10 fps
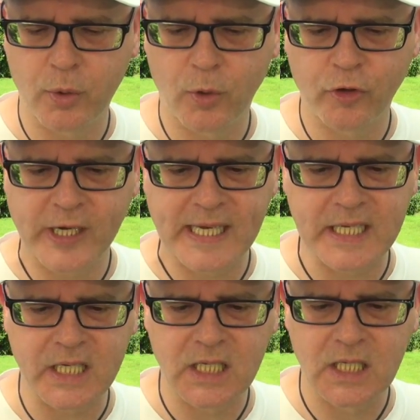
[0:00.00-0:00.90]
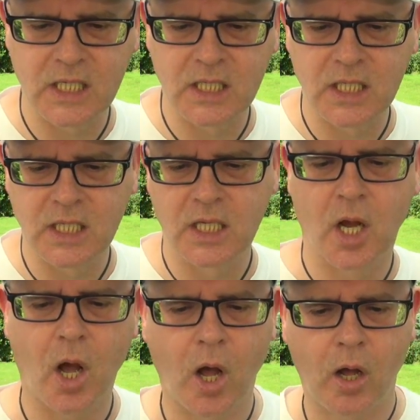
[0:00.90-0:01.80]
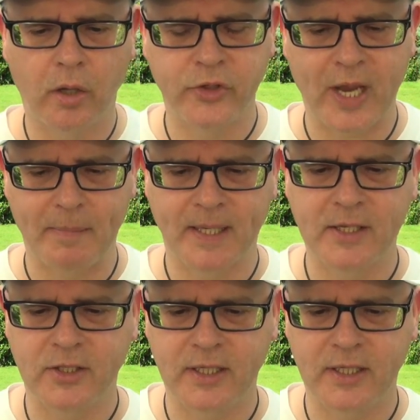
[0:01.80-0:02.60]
were in on Japanese